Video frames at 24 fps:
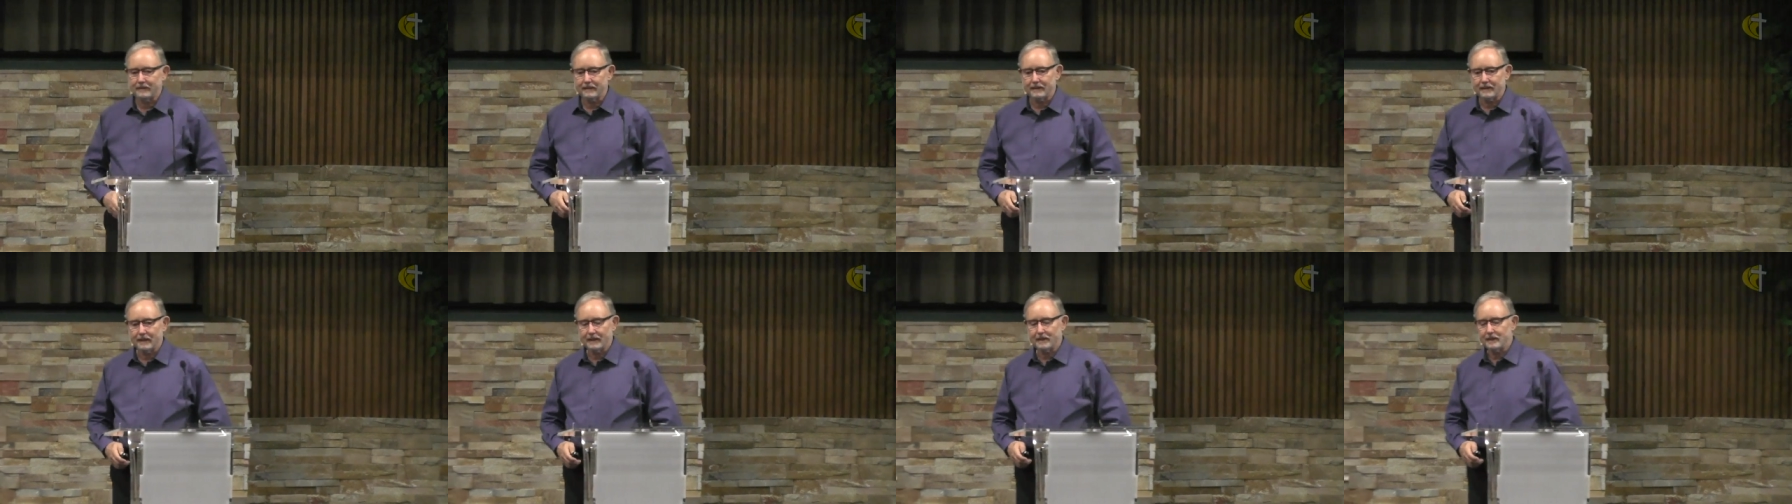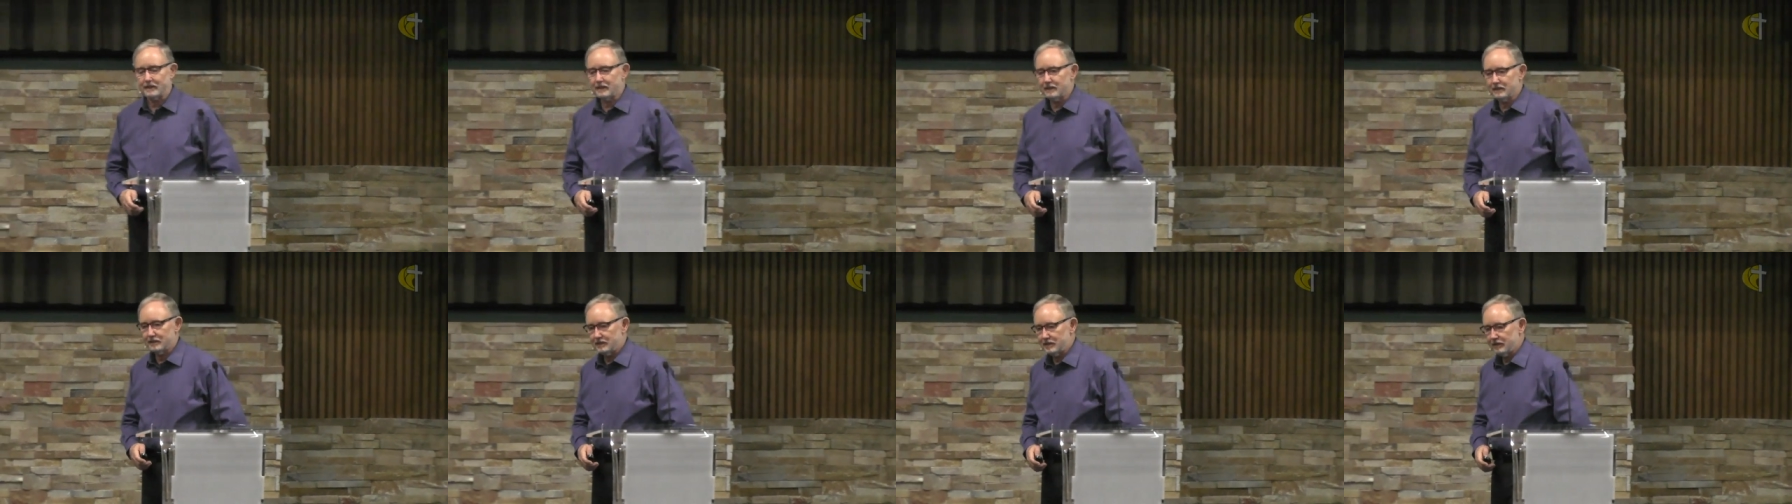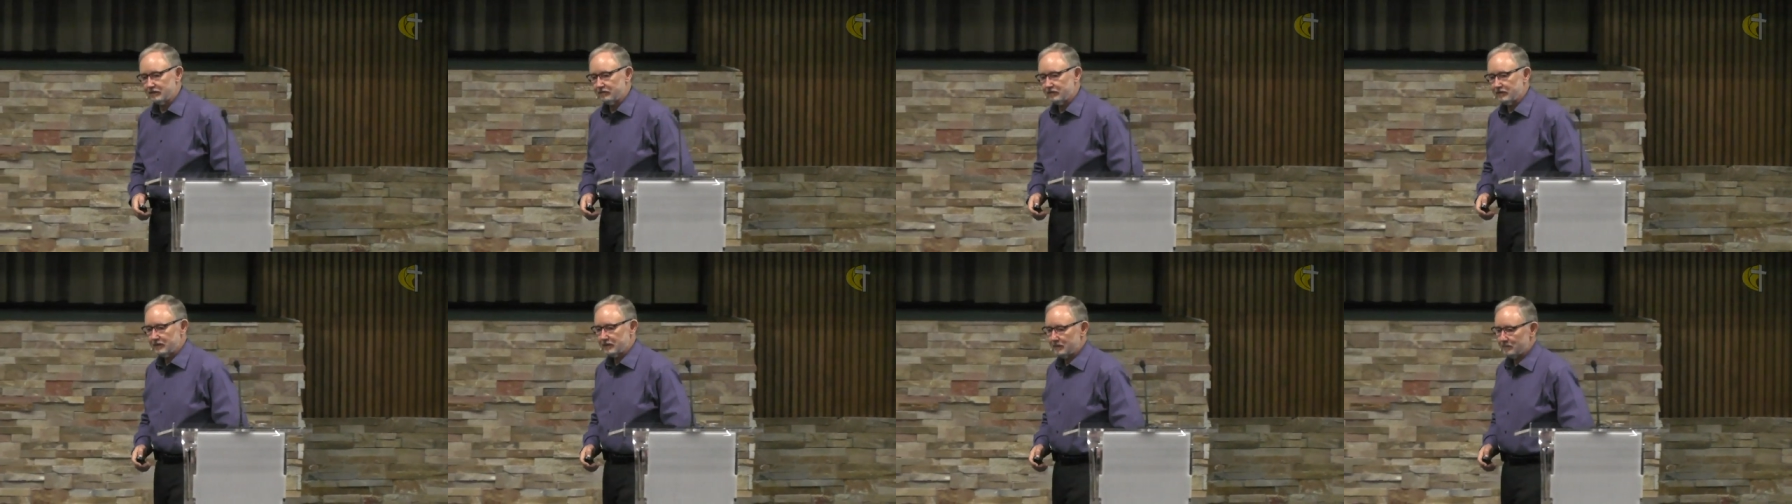And he had
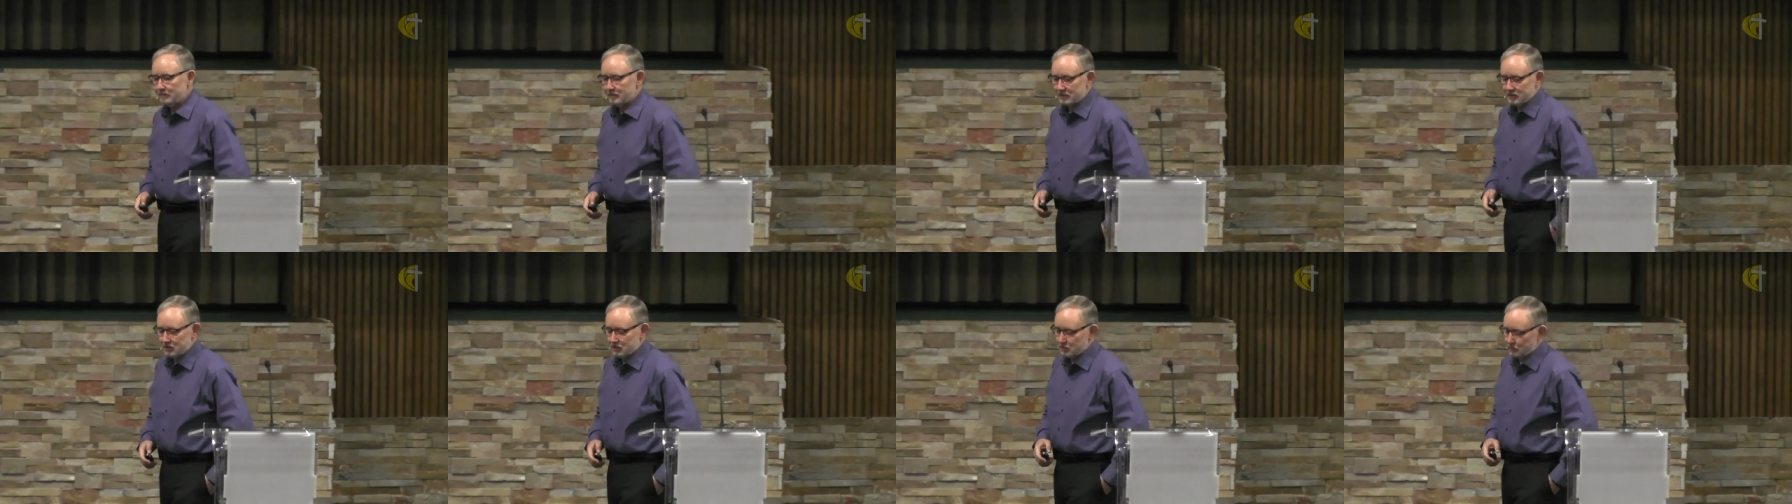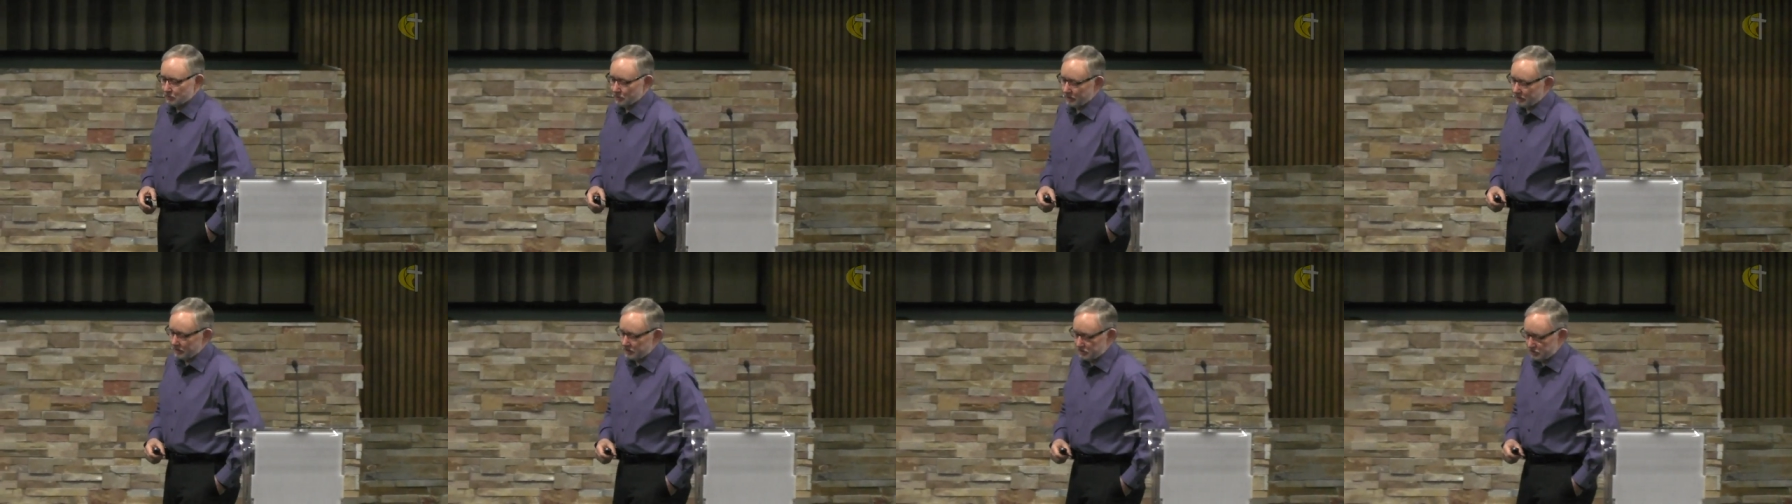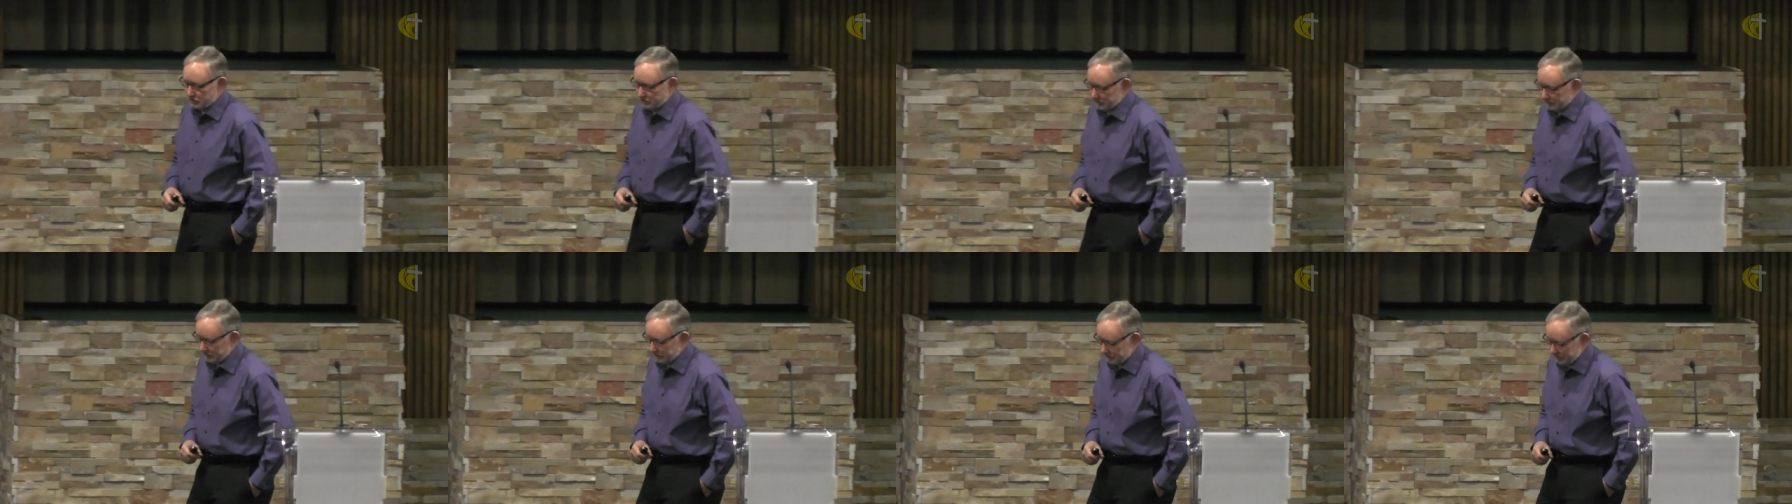given them
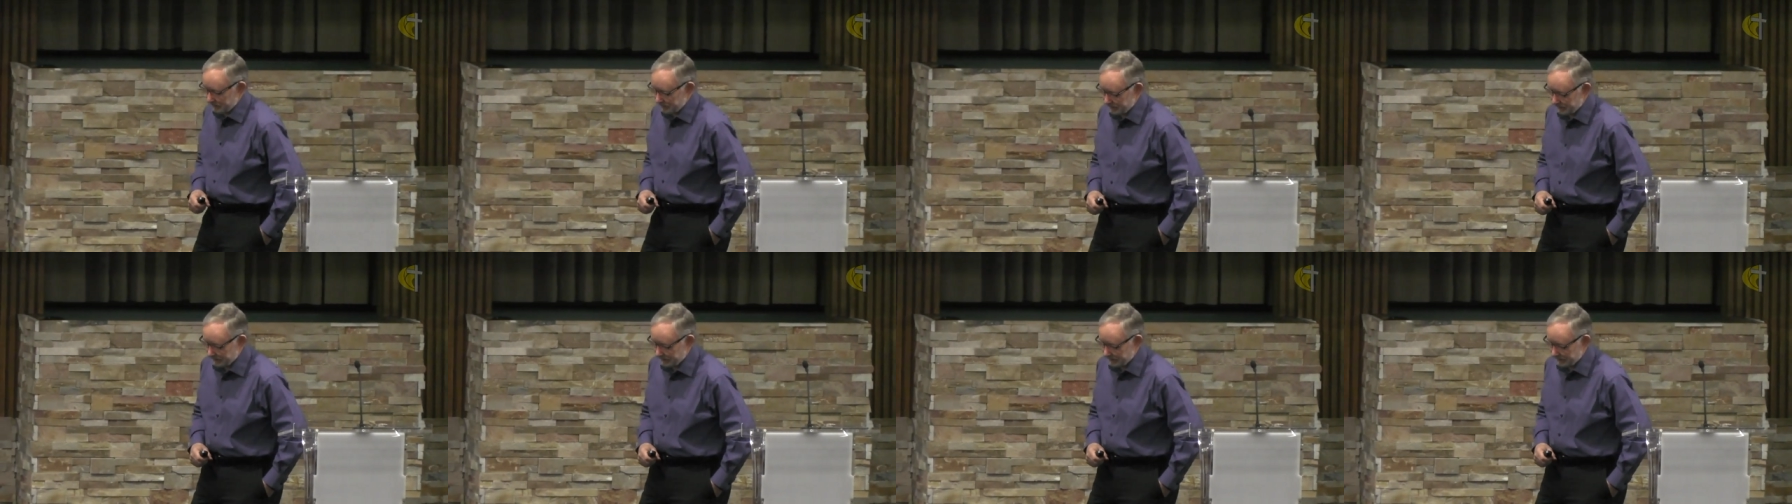instructions